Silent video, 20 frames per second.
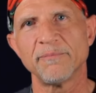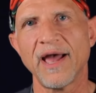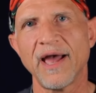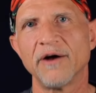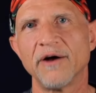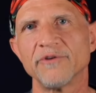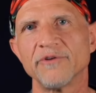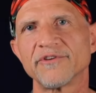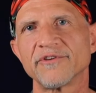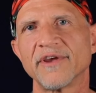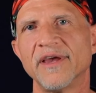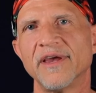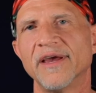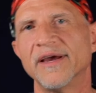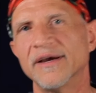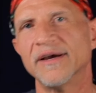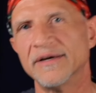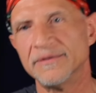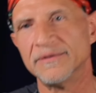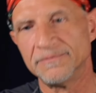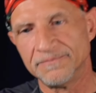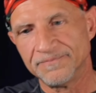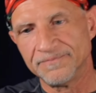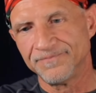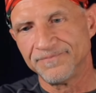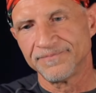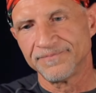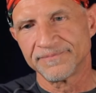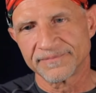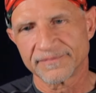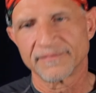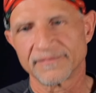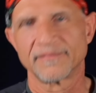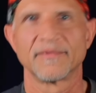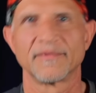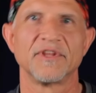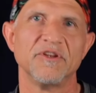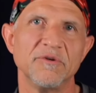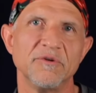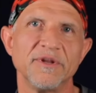pounds,
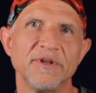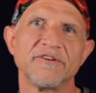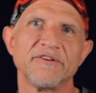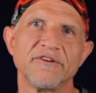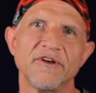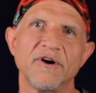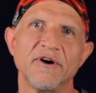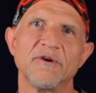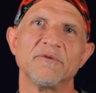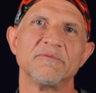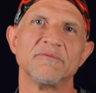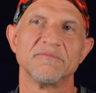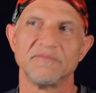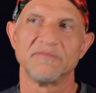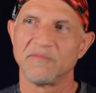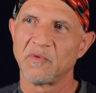you need to know